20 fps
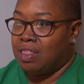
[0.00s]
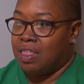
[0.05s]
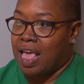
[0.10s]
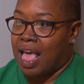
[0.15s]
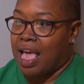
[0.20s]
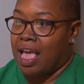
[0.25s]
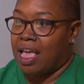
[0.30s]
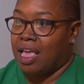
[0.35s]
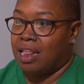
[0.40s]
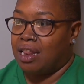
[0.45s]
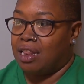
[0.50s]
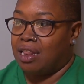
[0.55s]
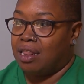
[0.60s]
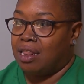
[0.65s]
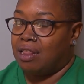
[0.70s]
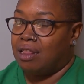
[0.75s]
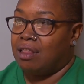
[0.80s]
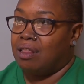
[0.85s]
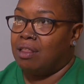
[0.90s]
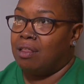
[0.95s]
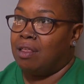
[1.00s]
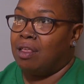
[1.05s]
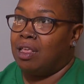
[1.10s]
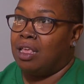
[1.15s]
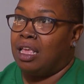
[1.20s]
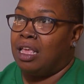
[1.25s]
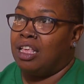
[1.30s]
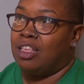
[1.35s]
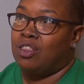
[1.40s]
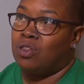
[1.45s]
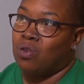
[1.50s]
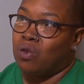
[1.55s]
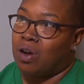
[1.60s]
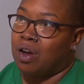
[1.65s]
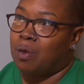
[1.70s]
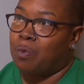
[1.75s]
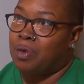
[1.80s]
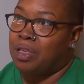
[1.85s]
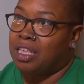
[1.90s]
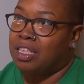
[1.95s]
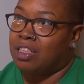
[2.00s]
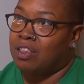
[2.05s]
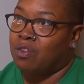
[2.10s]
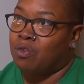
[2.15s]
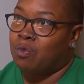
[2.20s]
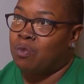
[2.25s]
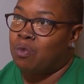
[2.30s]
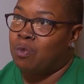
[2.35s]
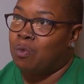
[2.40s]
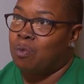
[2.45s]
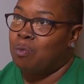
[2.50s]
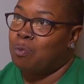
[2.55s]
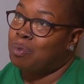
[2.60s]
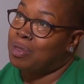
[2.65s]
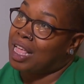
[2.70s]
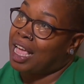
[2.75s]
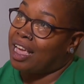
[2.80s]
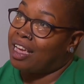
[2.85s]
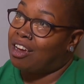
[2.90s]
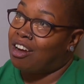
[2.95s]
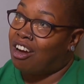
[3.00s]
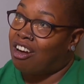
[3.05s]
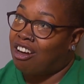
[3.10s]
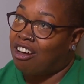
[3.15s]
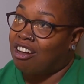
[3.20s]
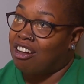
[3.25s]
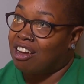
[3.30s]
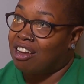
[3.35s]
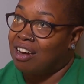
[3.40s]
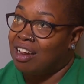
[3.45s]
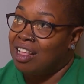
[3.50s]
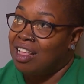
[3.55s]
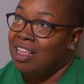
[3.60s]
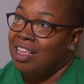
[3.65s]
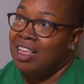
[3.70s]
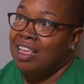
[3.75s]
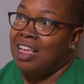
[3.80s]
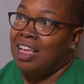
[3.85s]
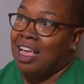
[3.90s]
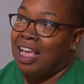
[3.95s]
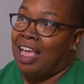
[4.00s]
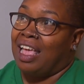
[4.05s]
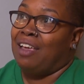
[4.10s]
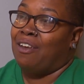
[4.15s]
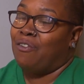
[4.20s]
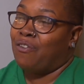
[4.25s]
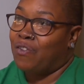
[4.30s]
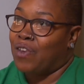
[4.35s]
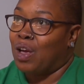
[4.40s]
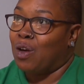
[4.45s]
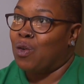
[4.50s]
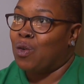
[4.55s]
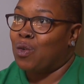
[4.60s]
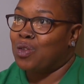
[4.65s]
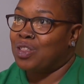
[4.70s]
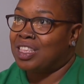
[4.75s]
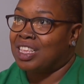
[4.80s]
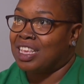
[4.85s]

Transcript: that historic piece of Black art, it felt